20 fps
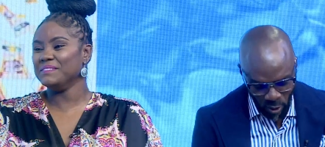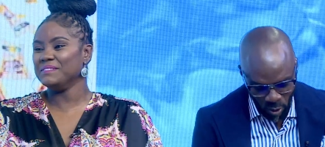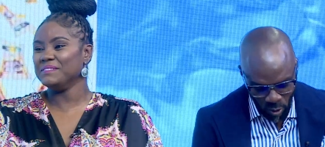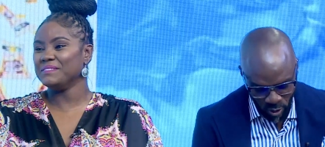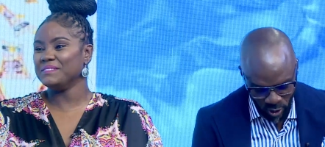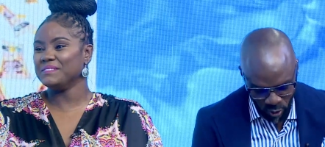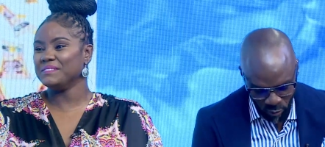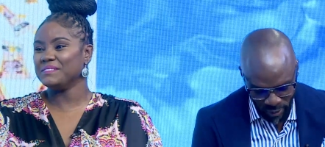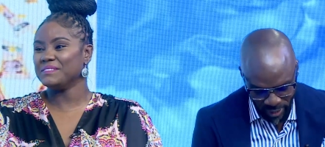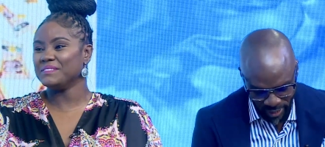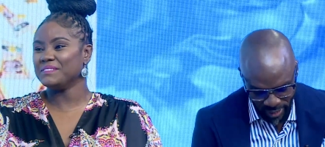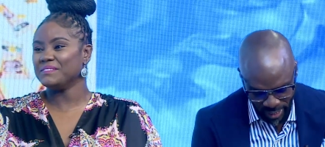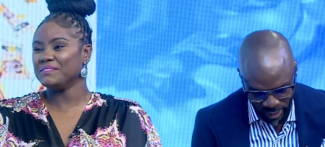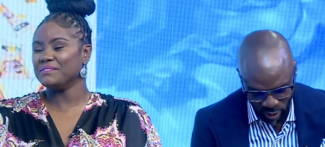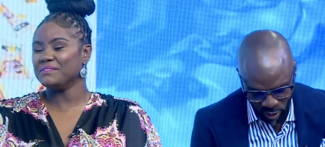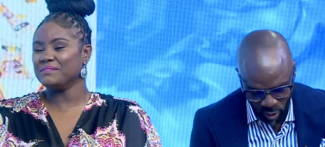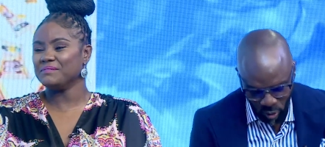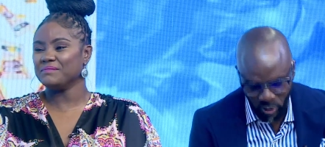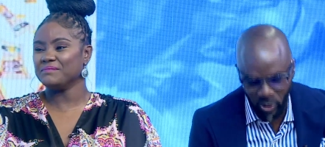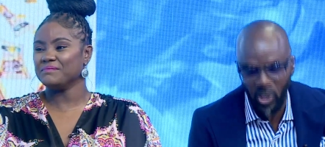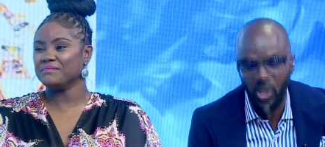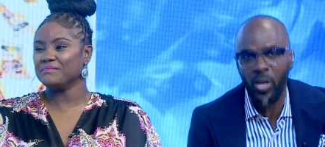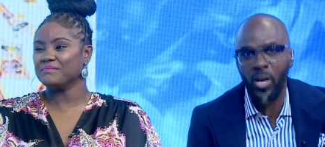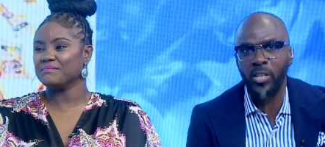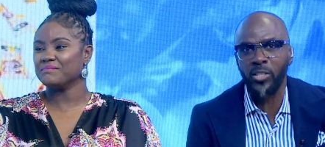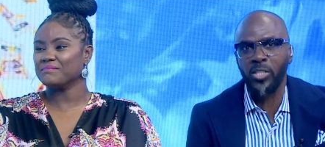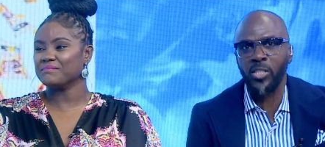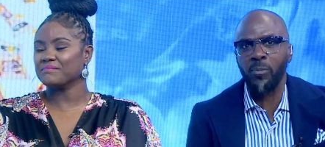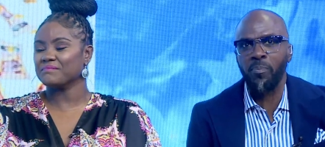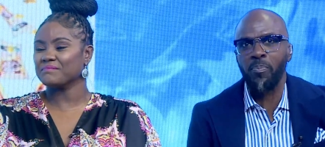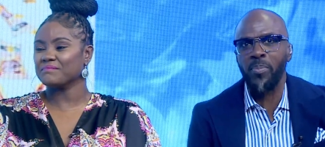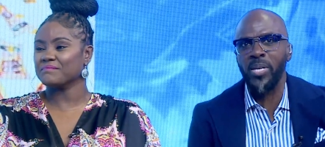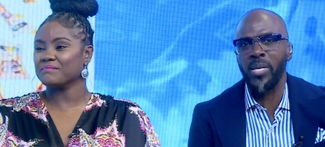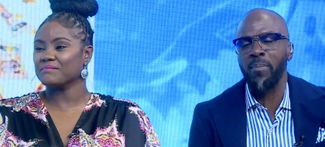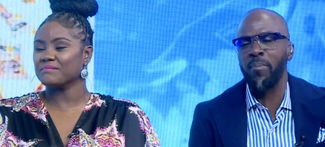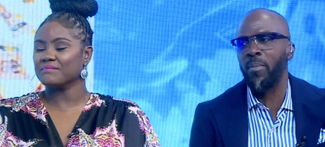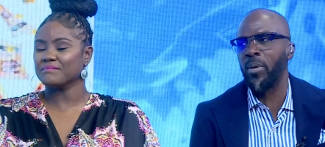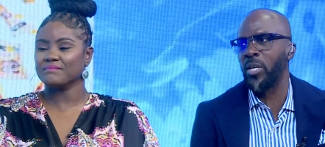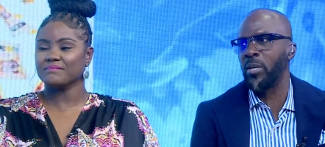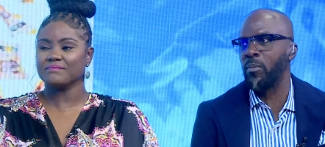Speaker 1: Courts Ready Cash now to launch this big
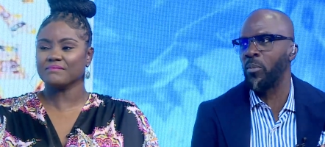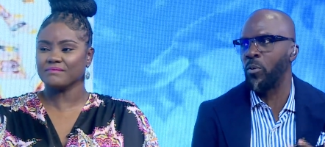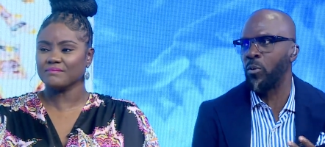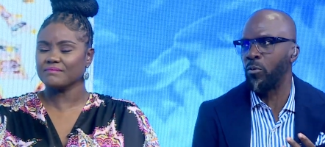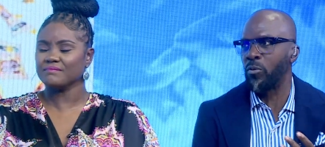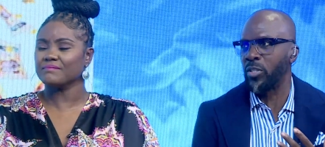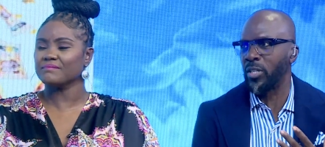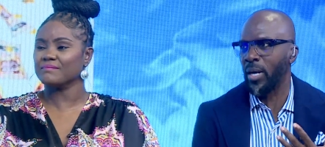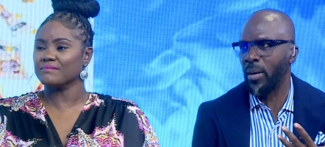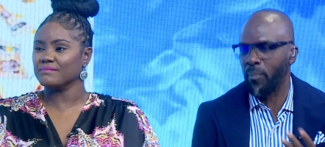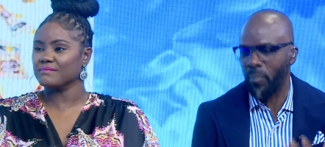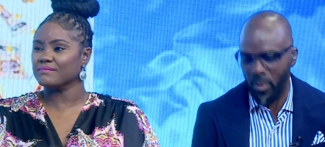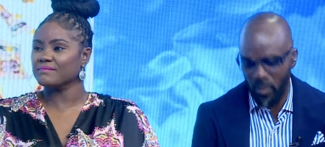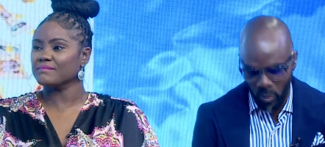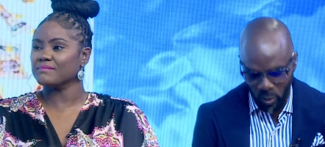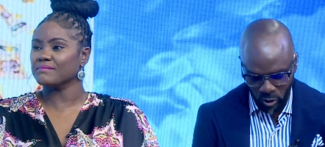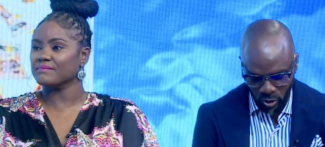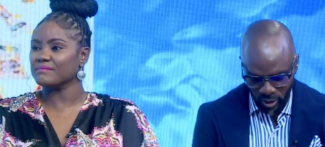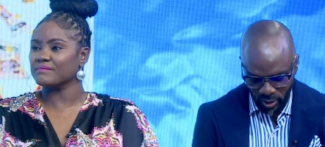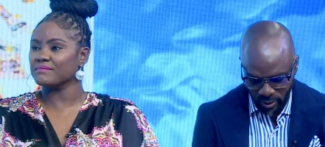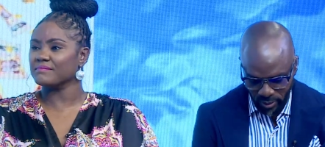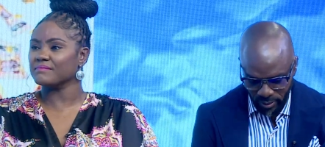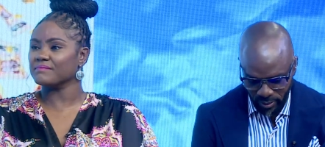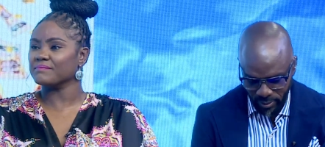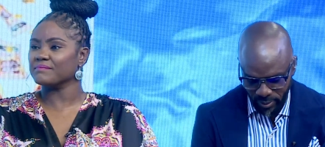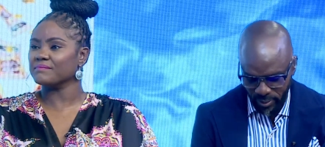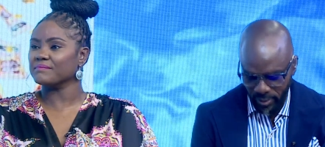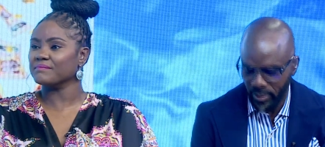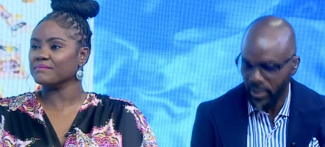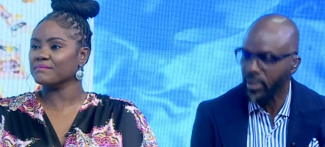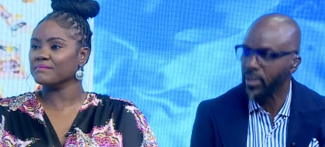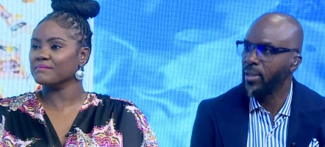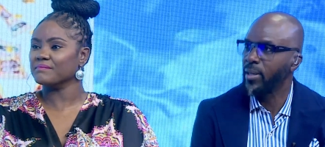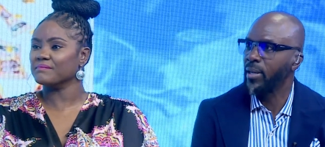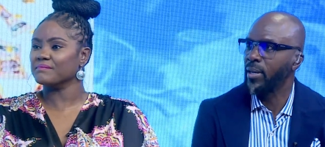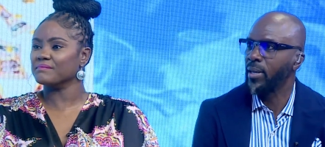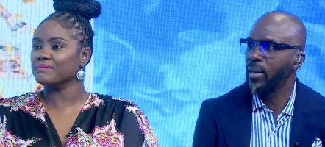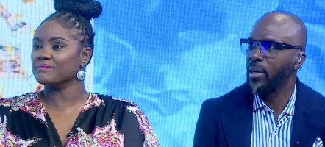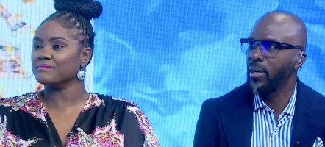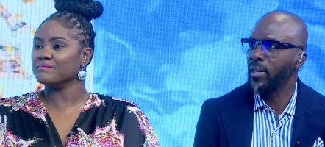money moves um, promotion? All
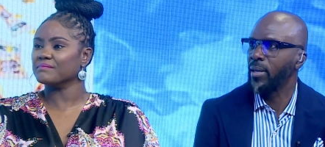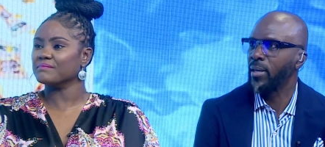right, so